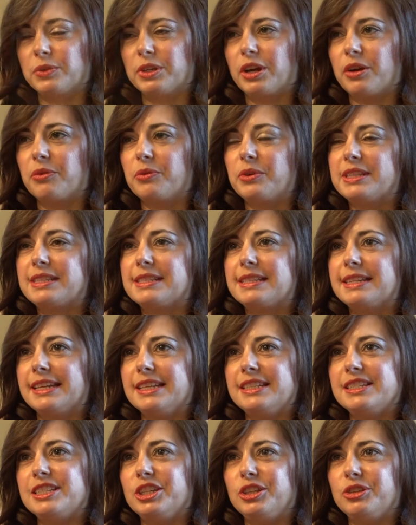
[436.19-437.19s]
When I was
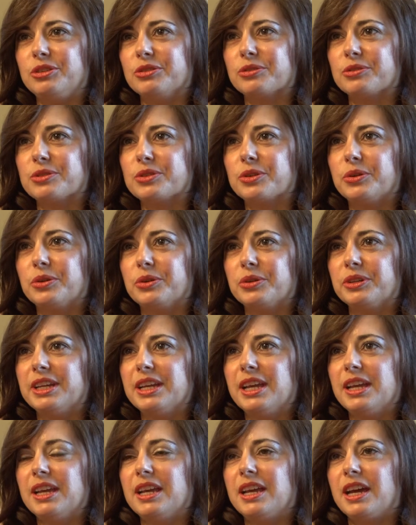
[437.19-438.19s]
19 years old,
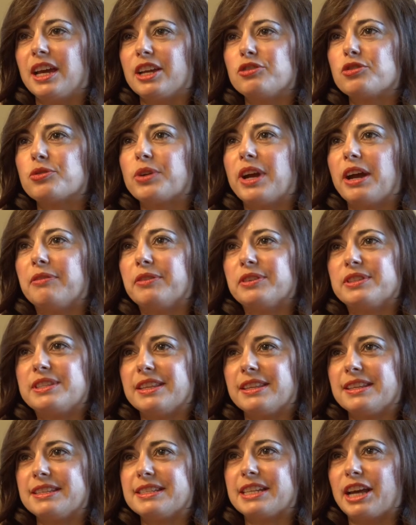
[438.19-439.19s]
I traveled
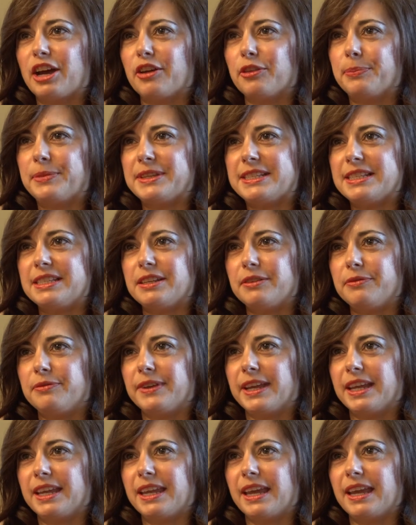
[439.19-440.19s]
to the South
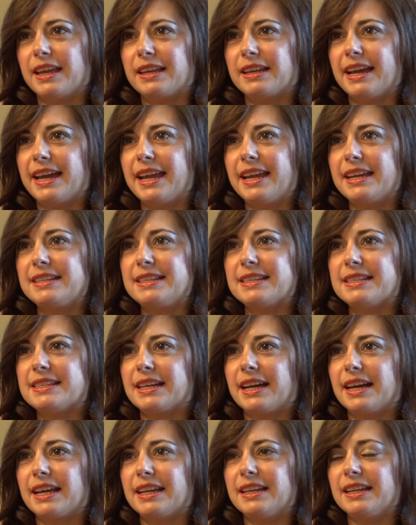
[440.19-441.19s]
Pacific, and I had
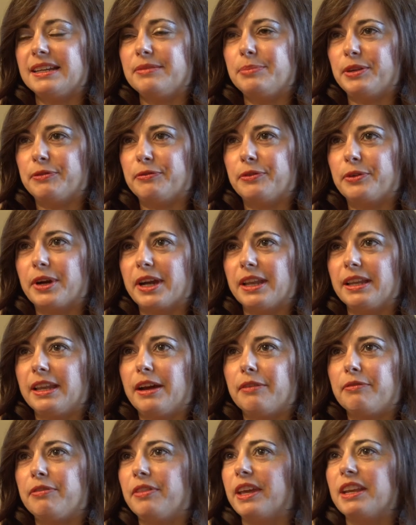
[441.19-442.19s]
decided before I
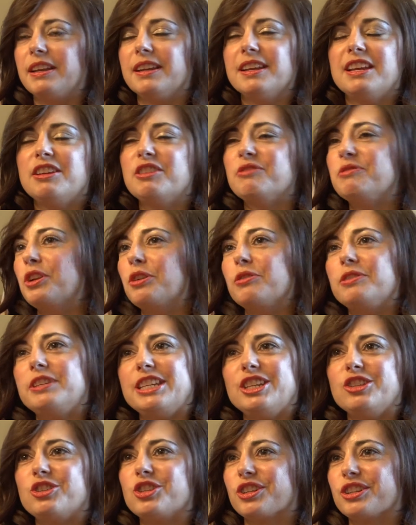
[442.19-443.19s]
left that no
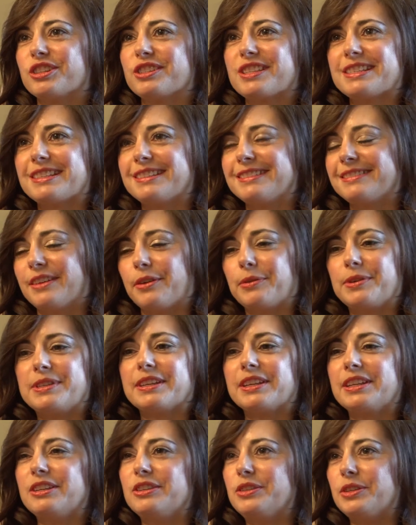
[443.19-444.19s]
t-shirts. I
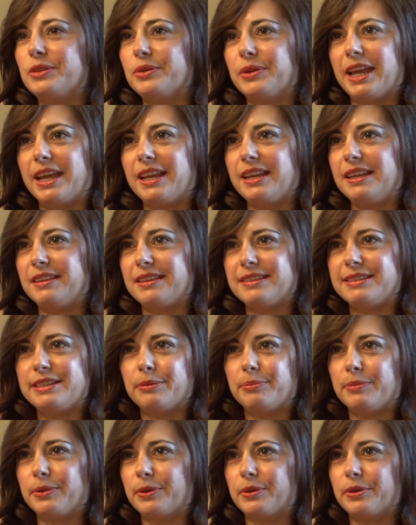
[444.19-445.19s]
wasn't going to do any of the
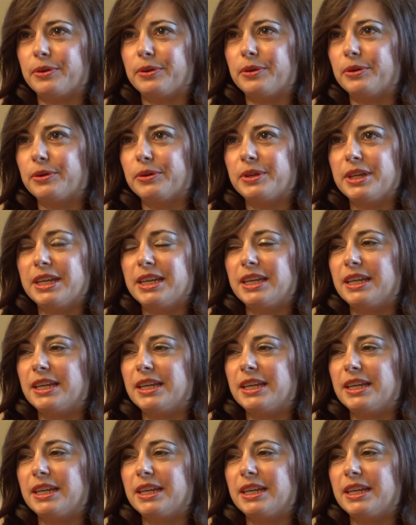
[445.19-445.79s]
typical